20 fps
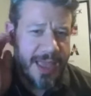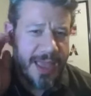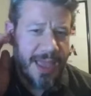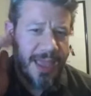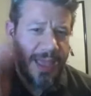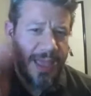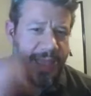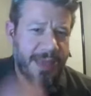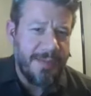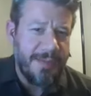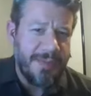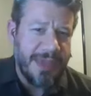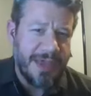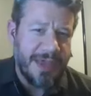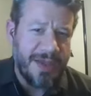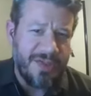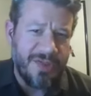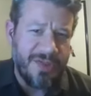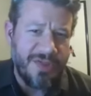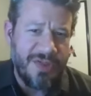Eh,
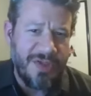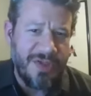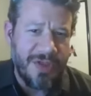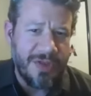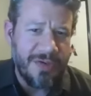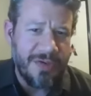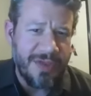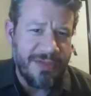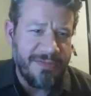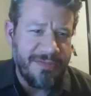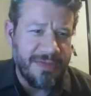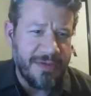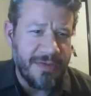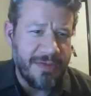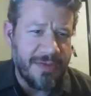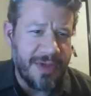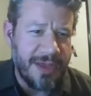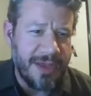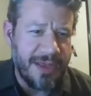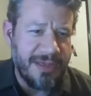because you know if
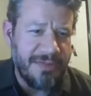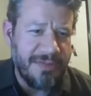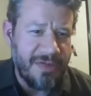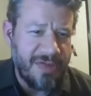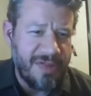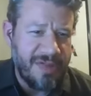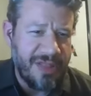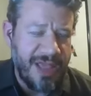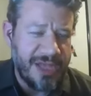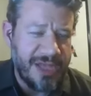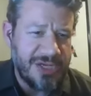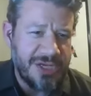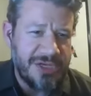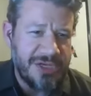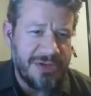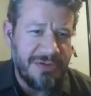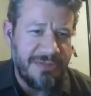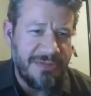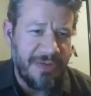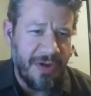you uh, if you slash it
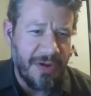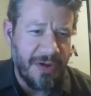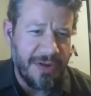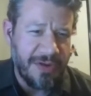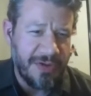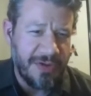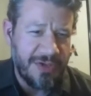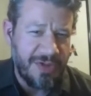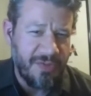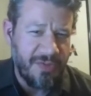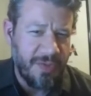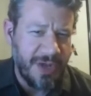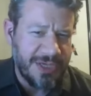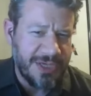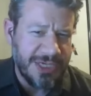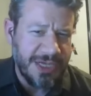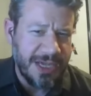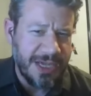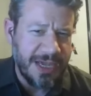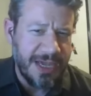too far, you're just
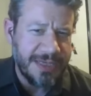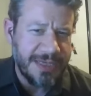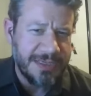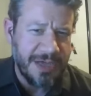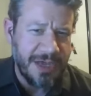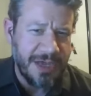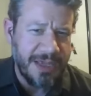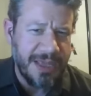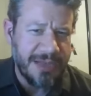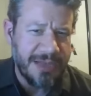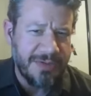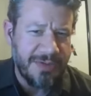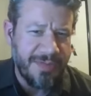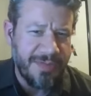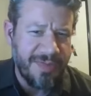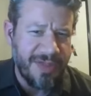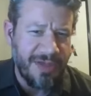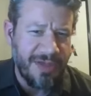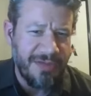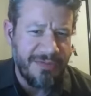watching a guy talking to
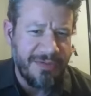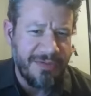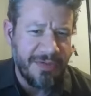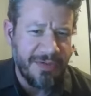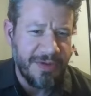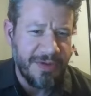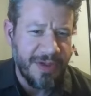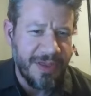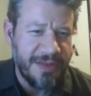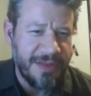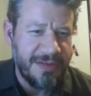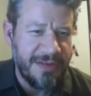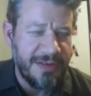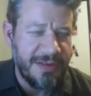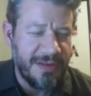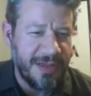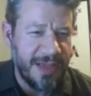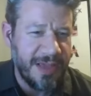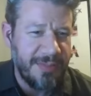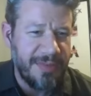himself for uh, you
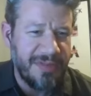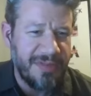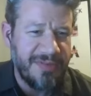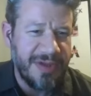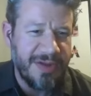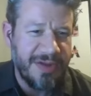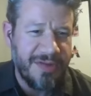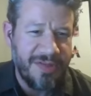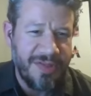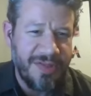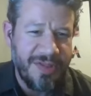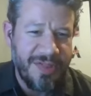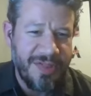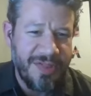know a couple of hours.